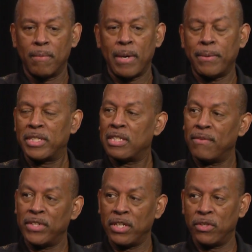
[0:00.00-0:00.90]
maybe
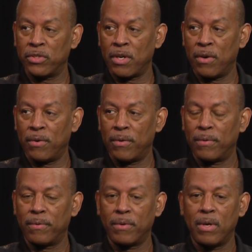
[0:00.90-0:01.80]
seven years old.
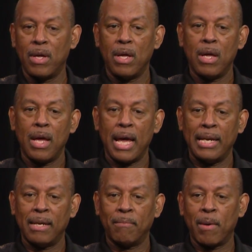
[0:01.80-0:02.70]
Mm.
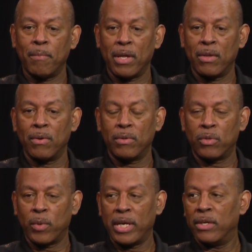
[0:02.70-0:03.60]
And then my mother,
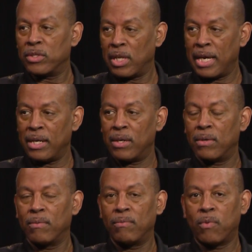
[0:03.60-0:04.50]
three years later,
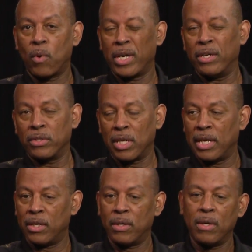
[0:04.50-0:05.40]
mm -hmm. four years
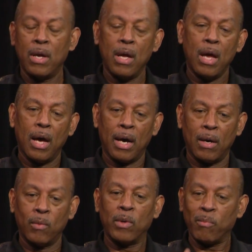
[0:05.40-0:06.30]
later, uh,
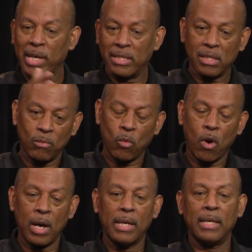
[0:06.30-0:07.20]
would meet
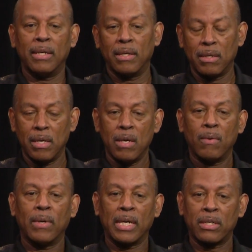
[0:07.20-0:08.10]
someone. And mm -hmm.
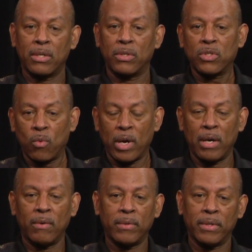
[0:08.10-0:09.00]
when I turned
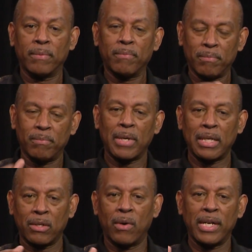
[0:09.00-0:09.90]
12, we were about
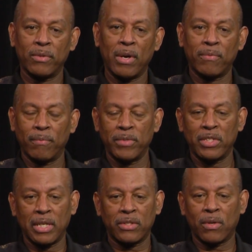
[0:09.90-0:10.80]
to graduate from
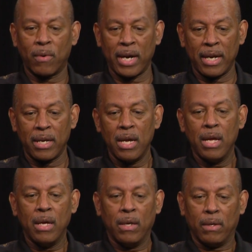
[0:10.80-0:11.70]
sixth grade.
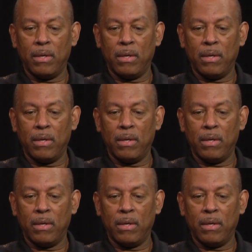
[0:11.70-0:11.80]
-hmm.